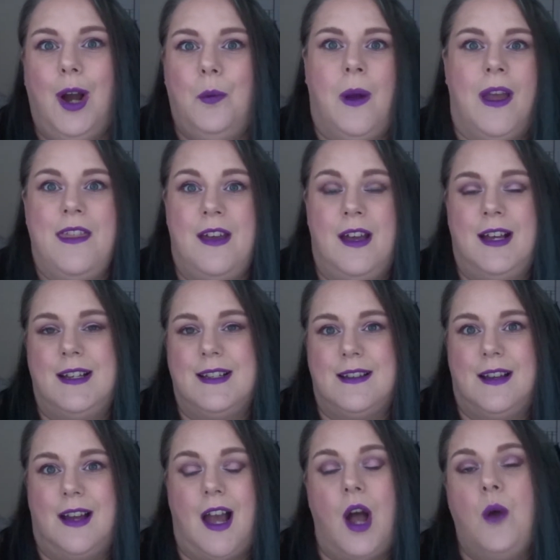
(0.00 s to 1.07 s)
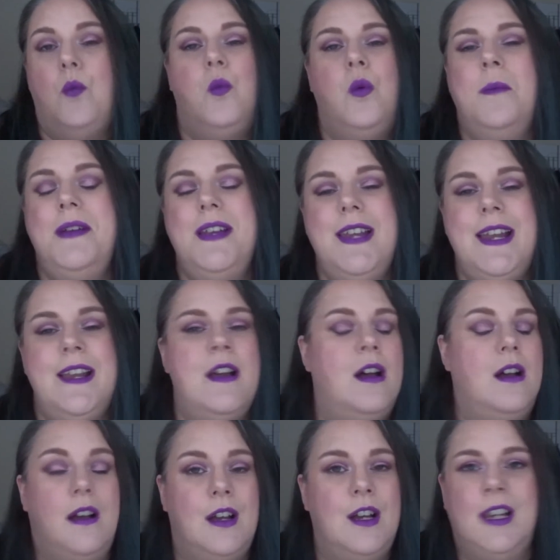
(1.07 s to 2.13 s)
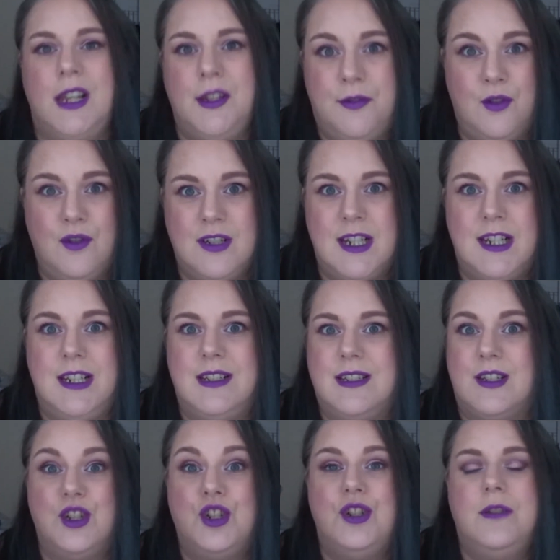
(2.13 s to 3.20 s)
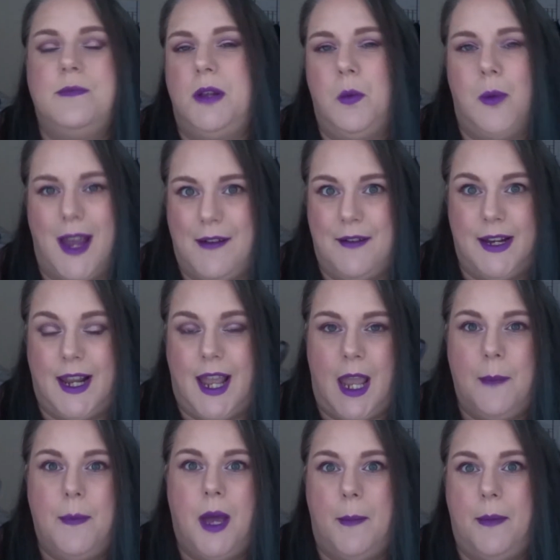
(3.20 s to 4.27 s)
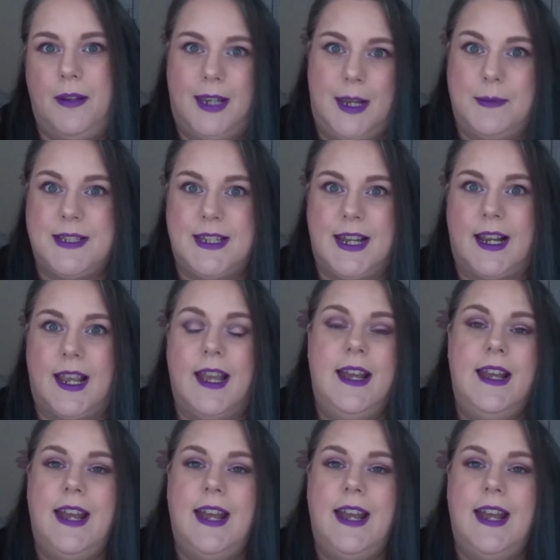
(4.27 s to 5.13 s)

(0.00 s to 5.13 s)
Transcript: whether a woman in her early 40s should be wearing a purple lipstick.